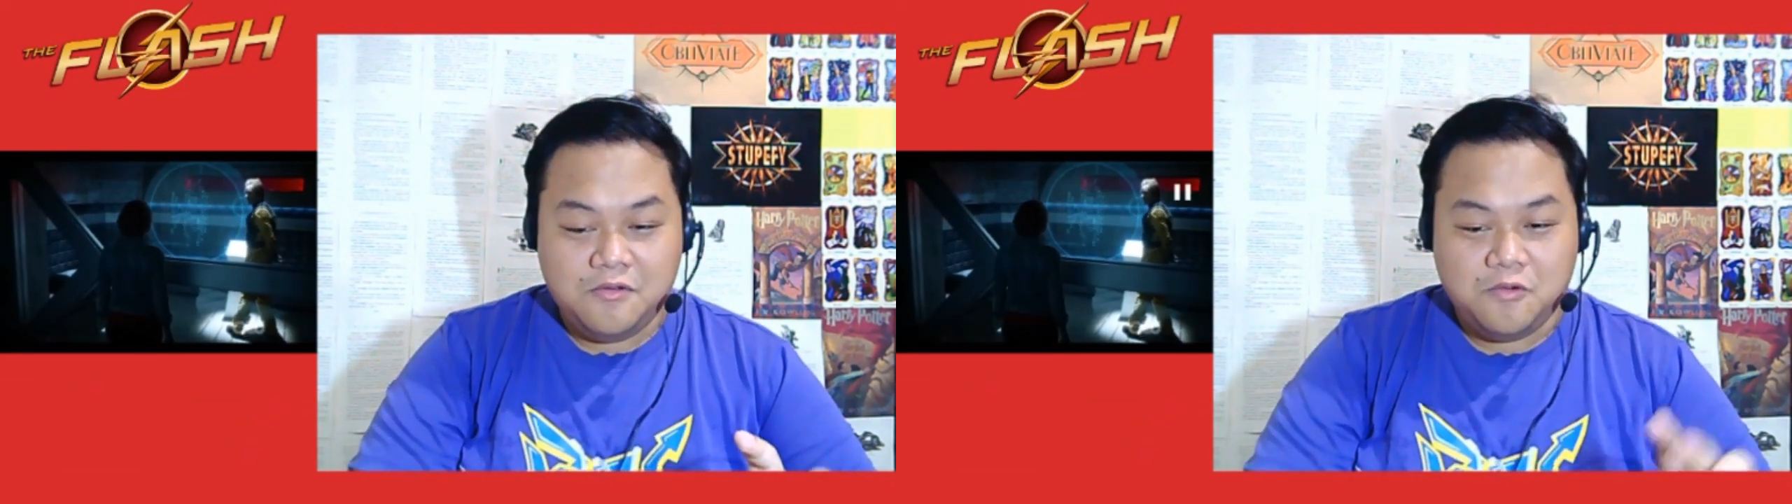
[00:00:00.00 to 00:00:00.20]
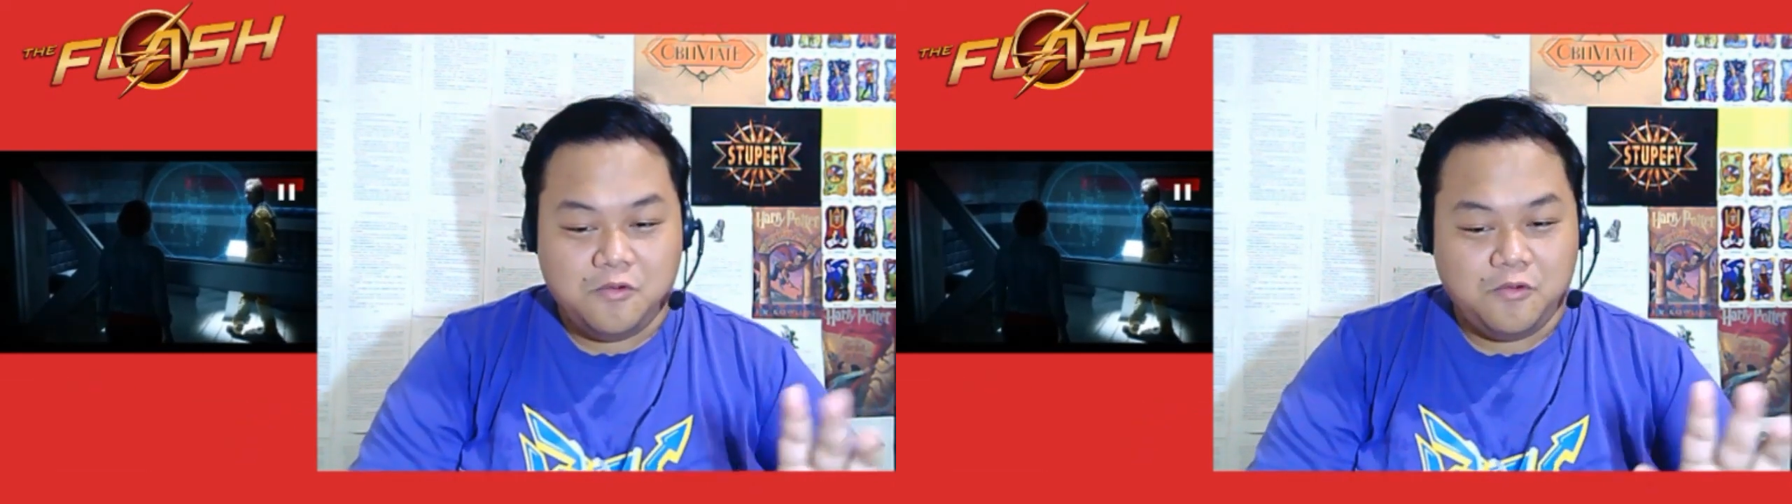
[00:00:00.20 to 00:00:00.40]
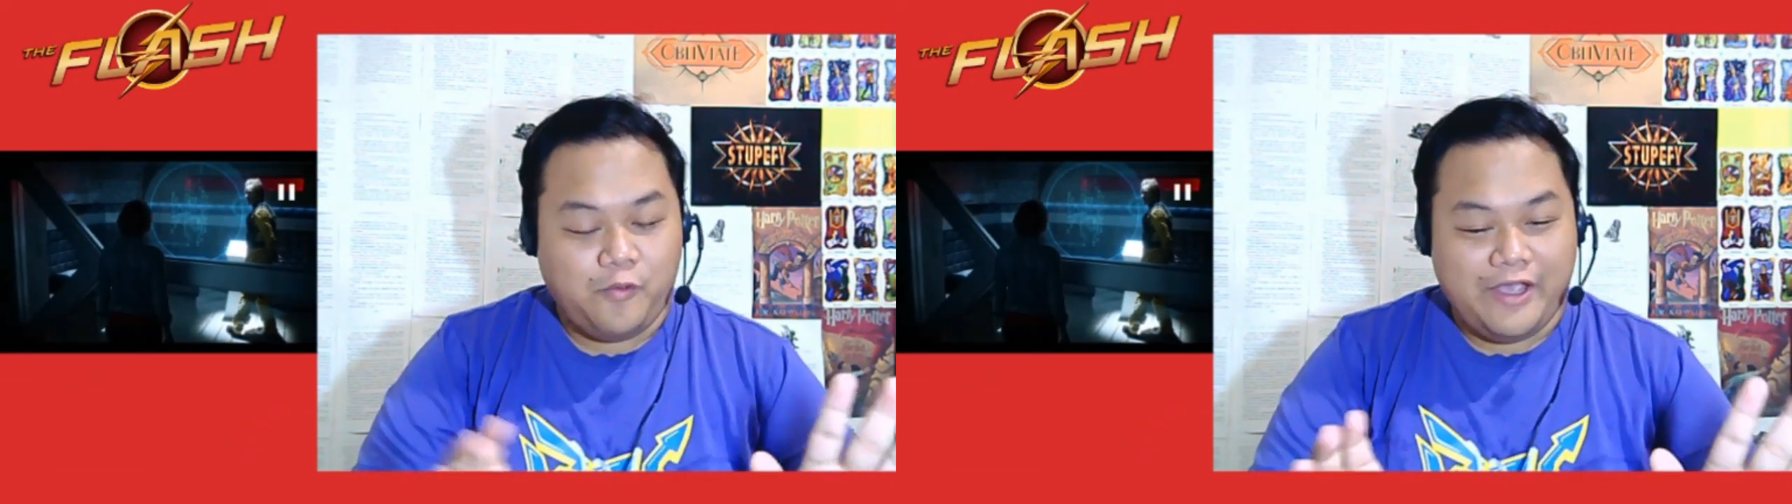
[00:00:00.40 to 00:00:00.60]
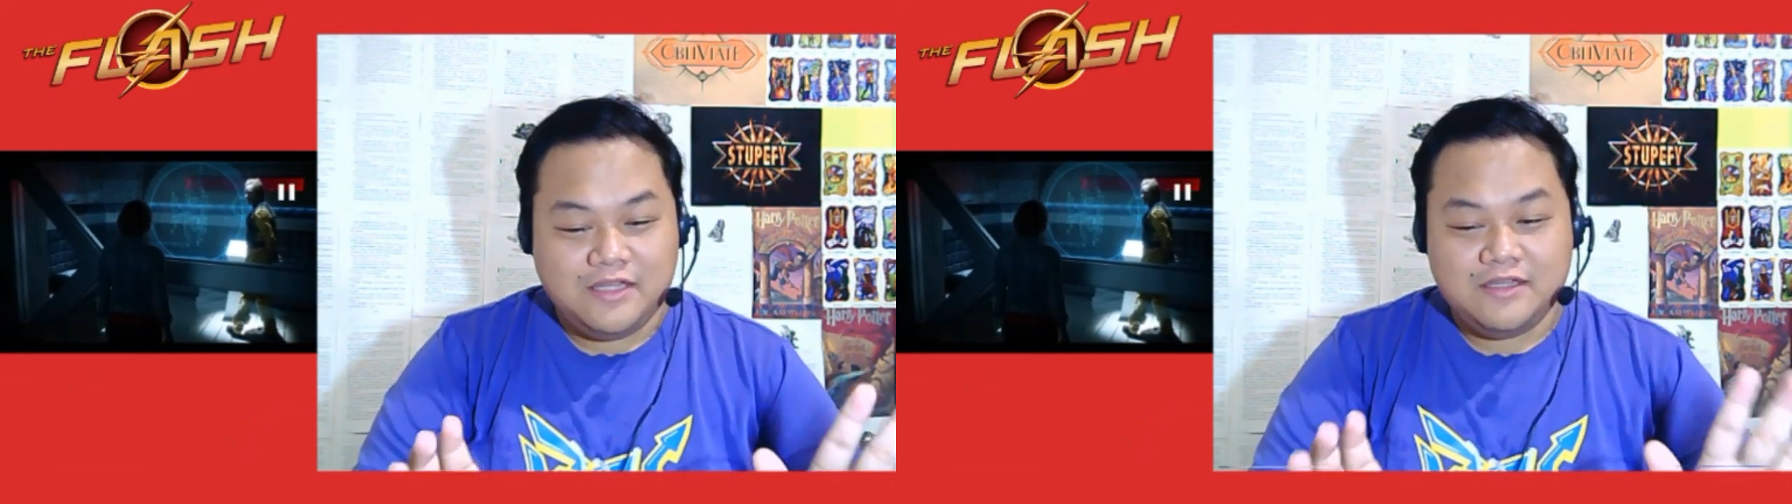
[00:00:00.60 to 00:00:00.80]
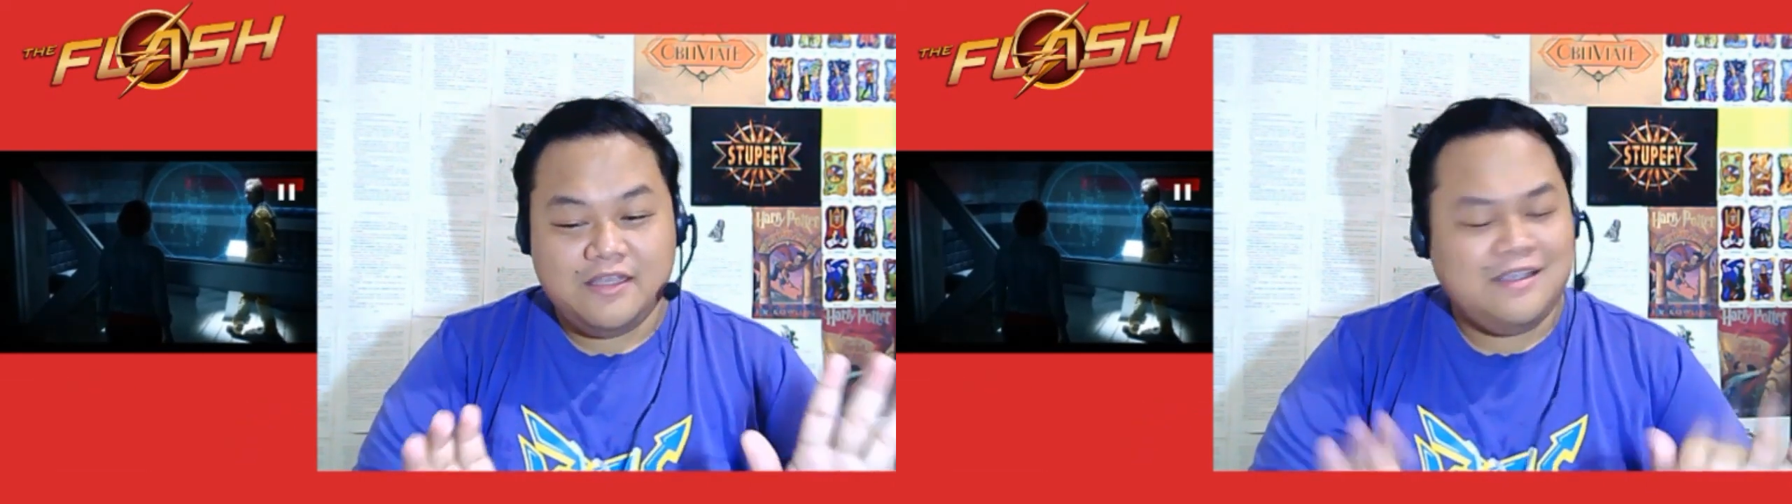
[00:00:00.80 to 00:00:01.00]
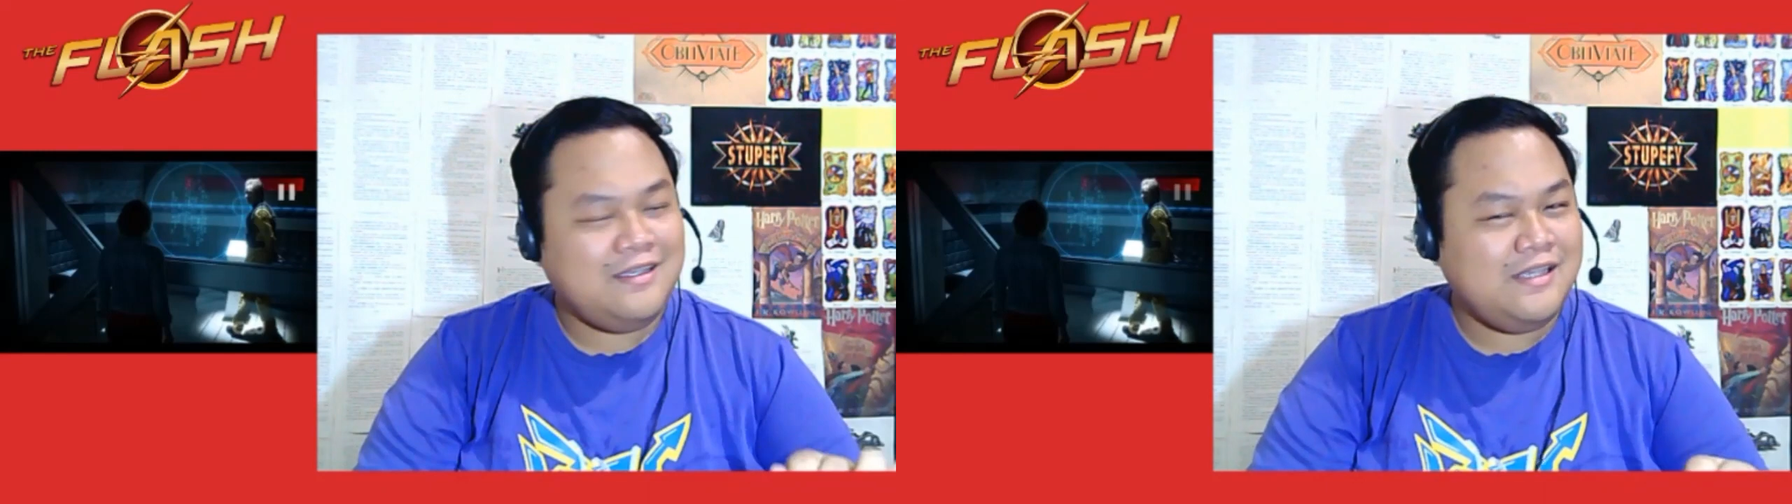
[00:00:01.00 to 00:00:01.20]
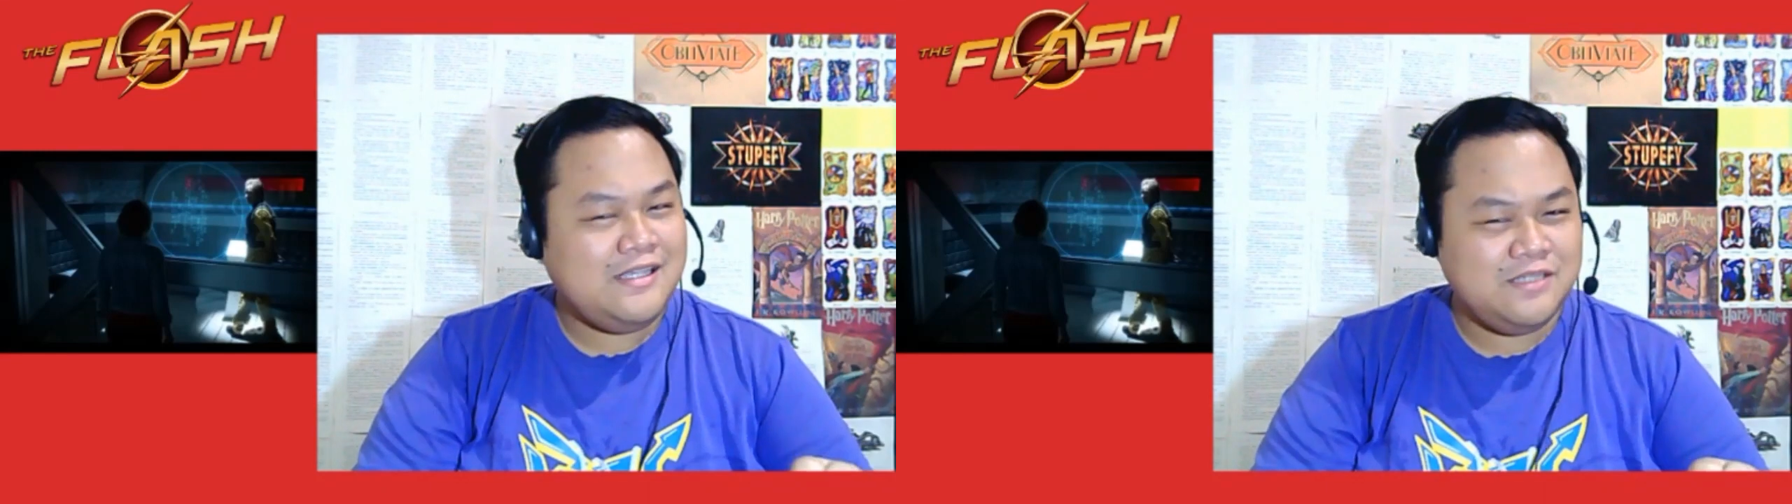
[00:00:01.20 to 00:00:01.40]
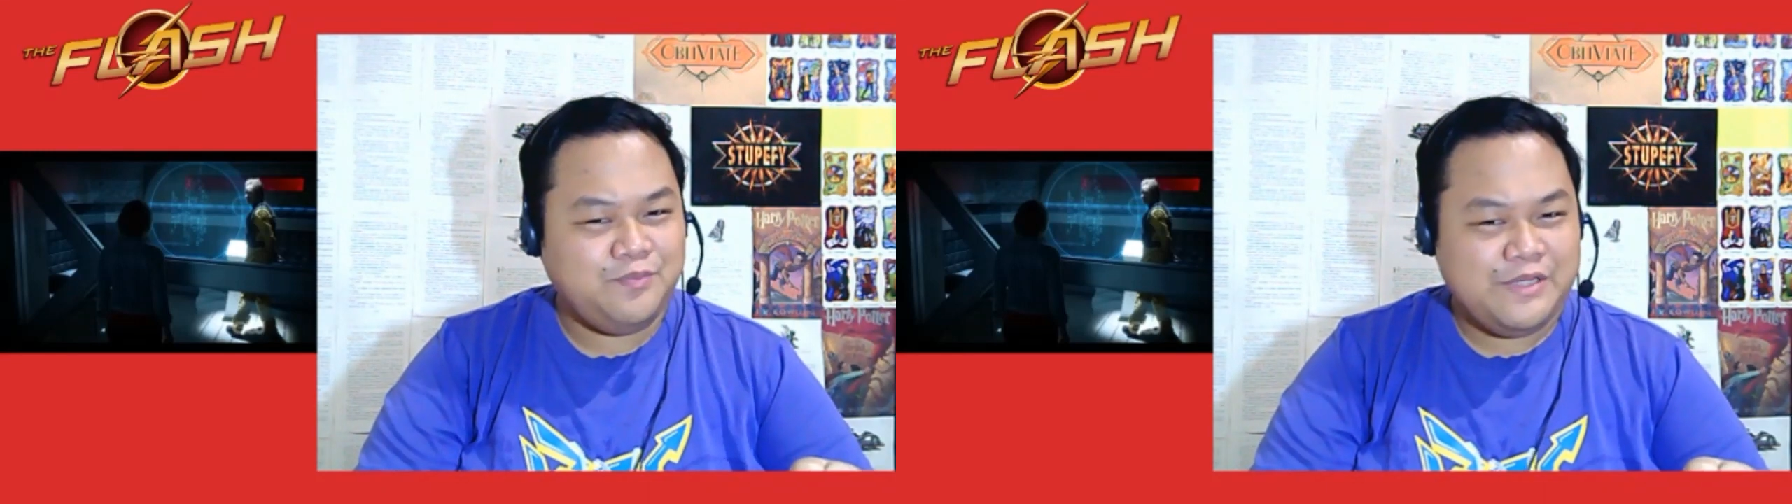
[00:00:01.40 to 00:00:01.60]
know. Wait,
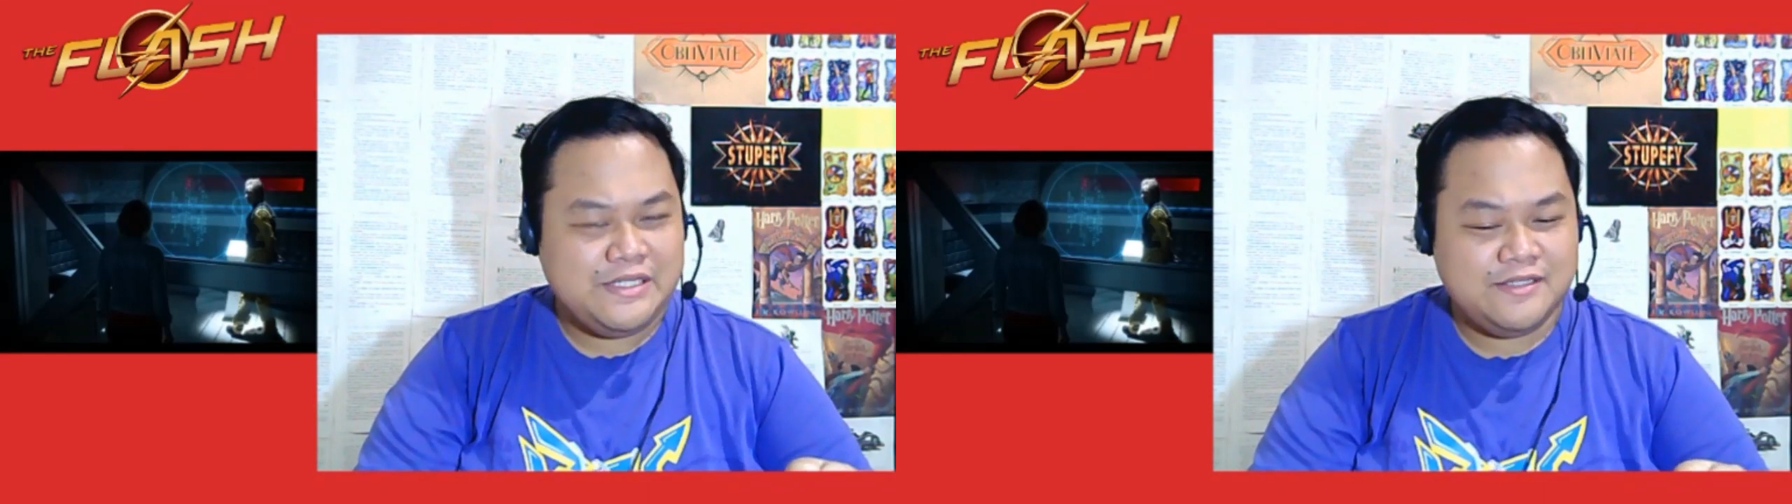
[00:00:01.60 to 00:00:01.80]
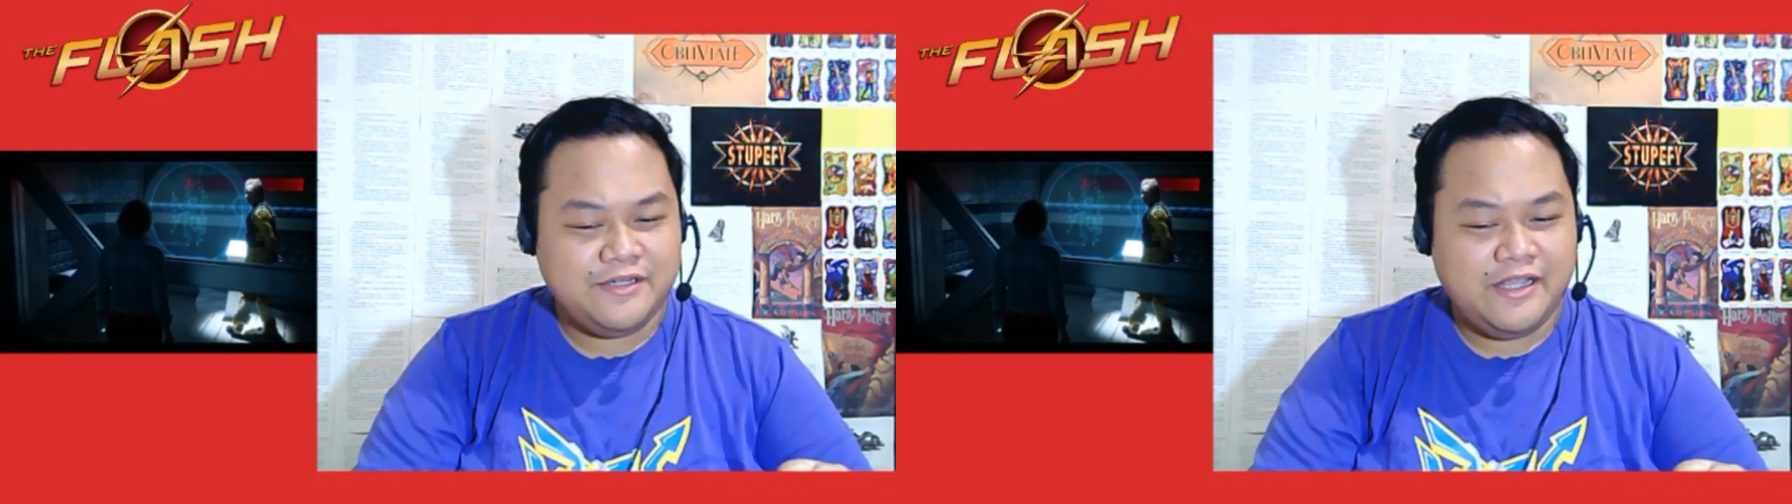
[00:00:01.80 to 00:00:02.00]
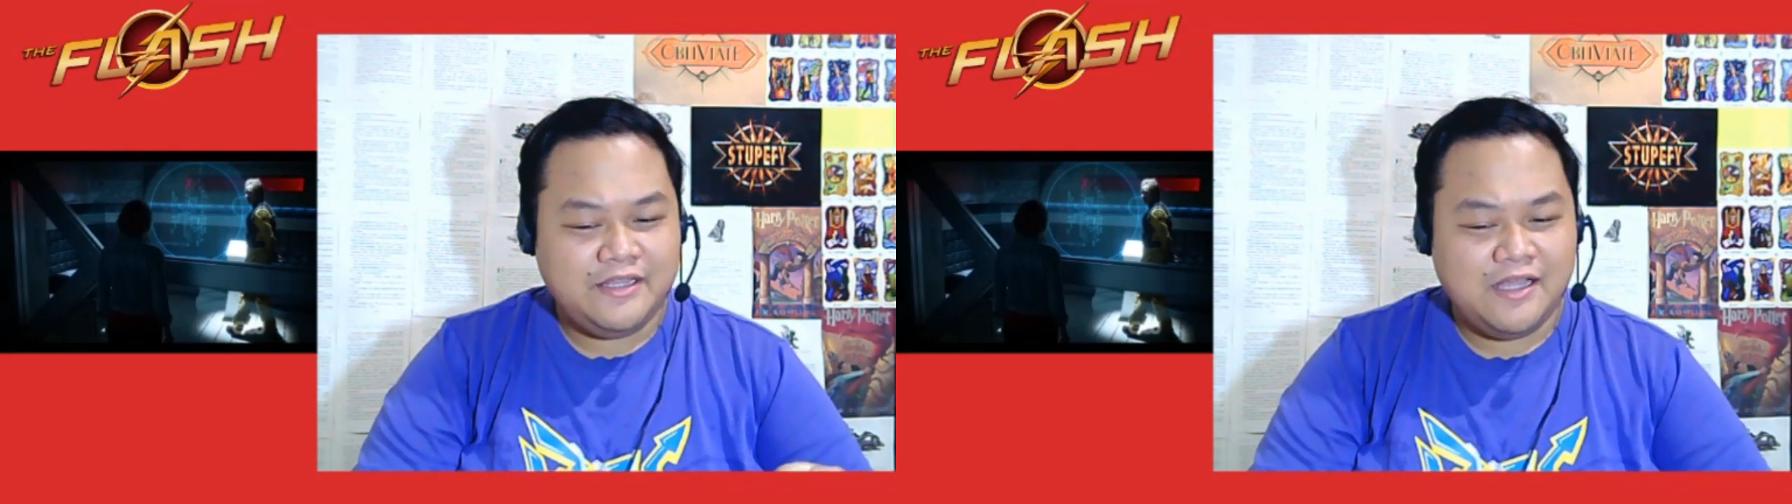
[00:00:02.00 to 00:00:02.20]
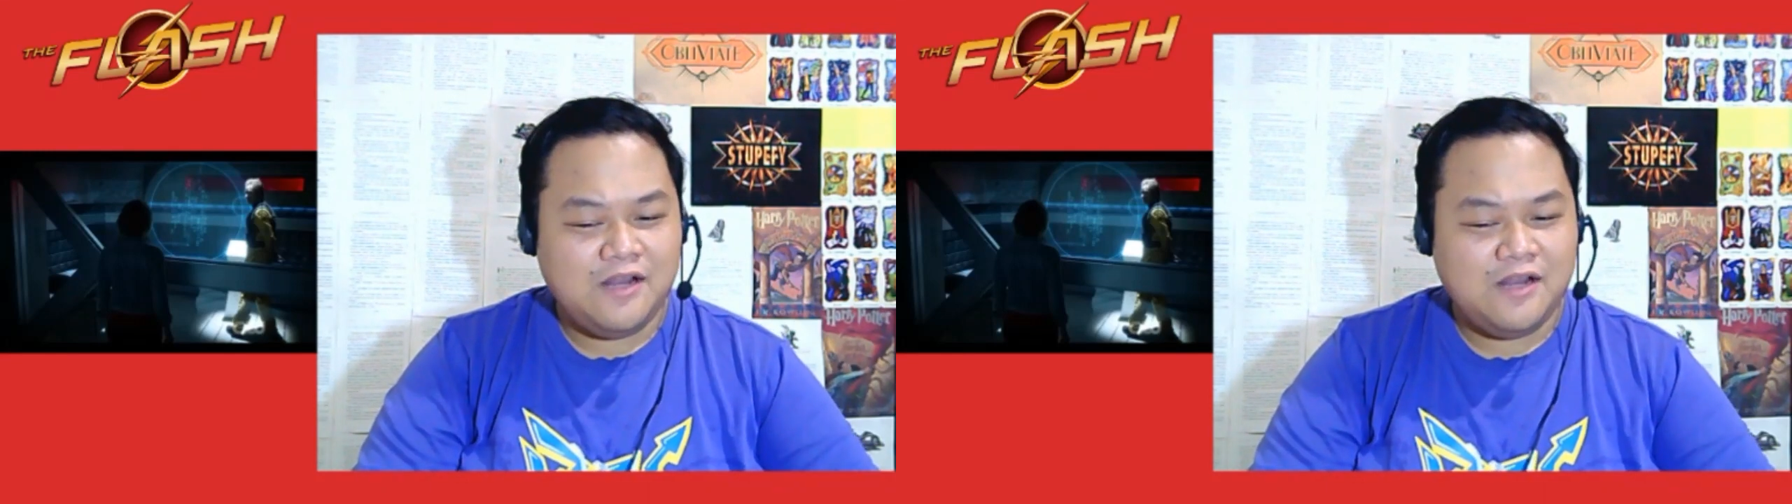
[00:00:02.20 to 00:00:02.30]
he's in prison, right?